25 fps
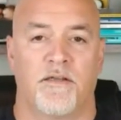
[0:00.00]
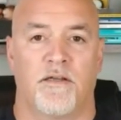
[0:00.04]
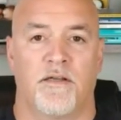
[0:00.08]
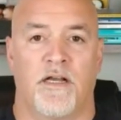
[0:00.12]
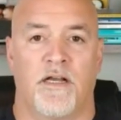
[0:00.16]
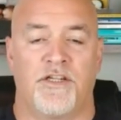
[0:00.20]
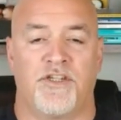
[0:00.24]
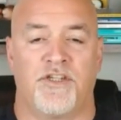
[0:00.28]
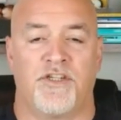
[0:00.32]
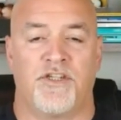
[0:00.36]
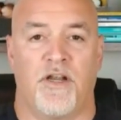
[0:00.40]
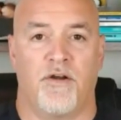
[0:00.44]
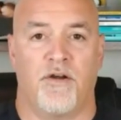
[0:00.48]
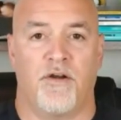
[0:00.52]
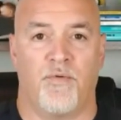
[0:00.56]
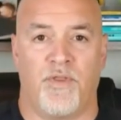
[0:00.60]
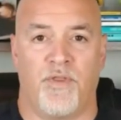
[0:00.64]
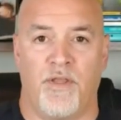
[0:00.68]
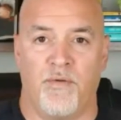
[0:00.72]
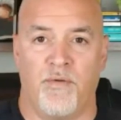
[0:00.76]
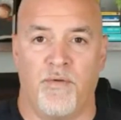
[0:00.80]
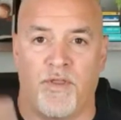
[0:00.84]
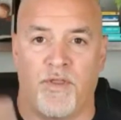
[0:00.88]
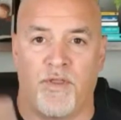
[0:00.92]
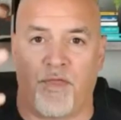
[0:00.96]
I shared with
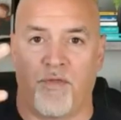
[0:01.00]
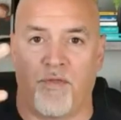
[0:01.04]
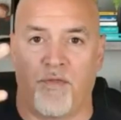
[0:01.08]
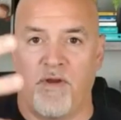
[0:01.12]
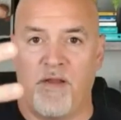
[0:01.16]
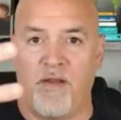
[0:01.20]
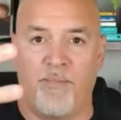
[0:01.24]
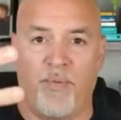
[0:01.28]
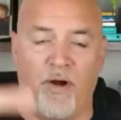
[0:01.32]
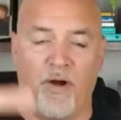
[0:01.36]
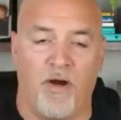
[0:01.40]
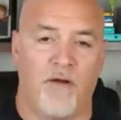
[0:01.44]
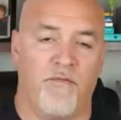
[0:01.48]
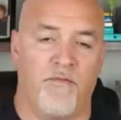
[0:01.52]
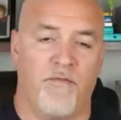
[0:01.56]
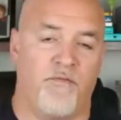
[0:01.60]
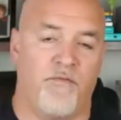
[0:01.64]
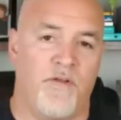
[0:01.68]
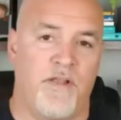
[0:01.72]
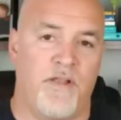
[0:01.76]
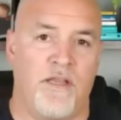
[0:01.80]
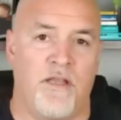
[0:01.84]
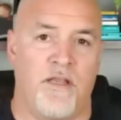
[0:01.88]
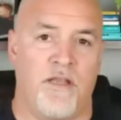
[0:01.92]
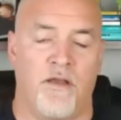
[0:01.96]
you a three-part
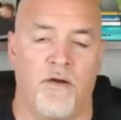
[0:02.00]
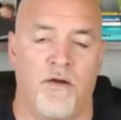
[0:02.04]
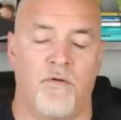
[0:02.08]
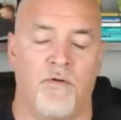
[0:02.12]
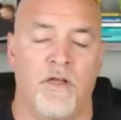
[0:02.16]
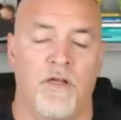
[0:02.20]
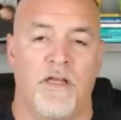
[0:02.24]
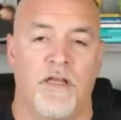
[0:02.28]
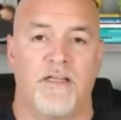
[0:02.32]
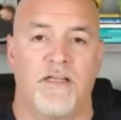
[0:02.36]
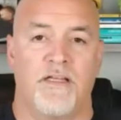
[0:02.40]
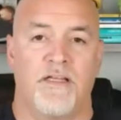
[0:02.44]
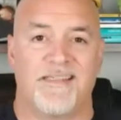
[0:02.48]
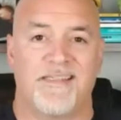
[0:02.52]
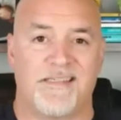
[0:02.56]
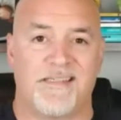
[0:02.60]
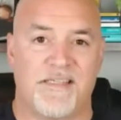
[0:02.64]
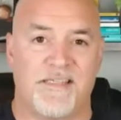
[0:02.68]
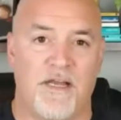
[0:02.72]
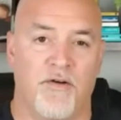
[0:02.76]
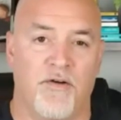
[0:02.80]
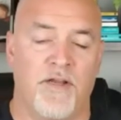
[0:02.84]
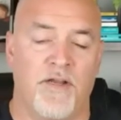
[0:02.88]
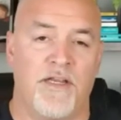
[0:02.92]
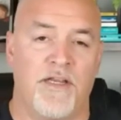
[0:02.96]
video
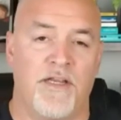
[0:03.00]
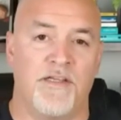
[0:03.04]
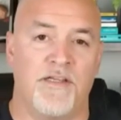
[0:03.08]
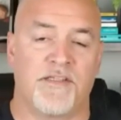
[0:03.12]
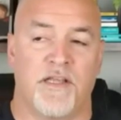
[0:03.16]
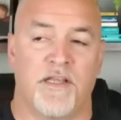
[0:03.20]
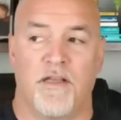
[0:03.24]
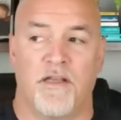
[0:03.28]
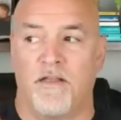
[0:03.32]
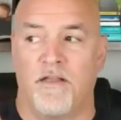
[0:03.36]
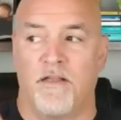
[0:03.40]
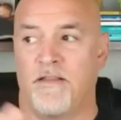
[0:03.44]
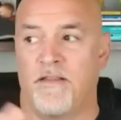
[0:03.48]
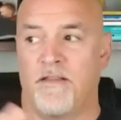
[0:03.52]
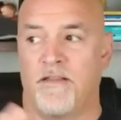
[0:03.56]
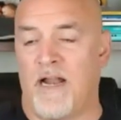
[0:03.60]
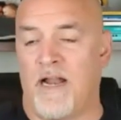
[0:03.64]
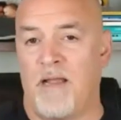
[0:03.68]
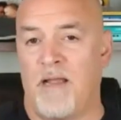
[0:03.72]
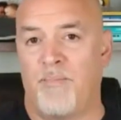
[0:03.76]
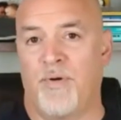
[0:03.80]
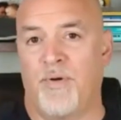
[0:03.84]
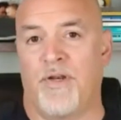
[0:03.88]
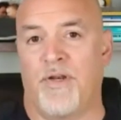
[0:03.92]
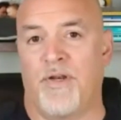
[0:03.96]
series that
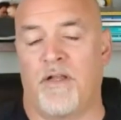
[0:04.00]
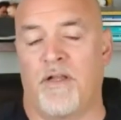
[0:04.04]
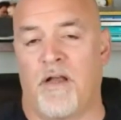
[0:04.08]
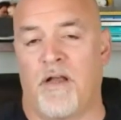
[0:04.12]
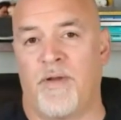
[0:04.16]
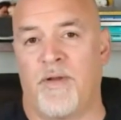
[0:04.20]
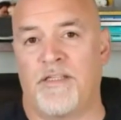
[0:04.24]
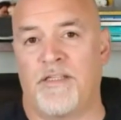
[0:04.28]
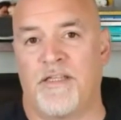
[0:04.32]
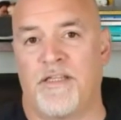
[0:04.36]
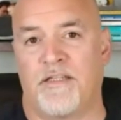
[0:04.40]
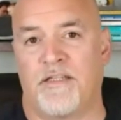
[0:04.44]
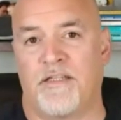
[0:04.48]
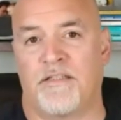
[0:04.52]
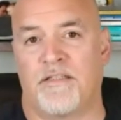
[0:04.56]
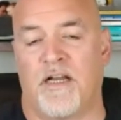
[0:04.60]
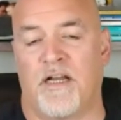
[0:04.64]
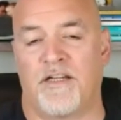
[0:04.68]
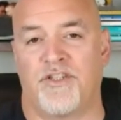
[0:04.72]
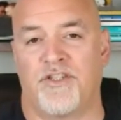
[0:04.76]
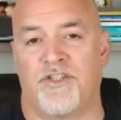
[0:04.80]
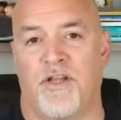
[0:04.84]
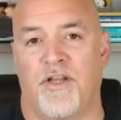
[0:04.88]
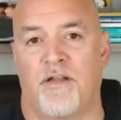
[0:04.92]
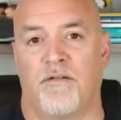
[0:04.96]
I'm putting on my
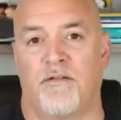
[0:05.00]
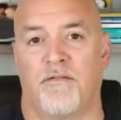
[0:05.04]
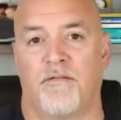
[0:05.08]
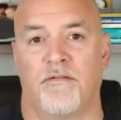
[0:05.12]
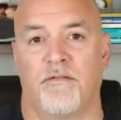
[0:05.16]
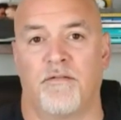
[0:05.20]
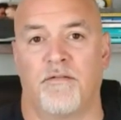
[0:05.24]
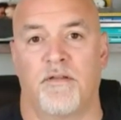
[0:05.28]
TikTok channel.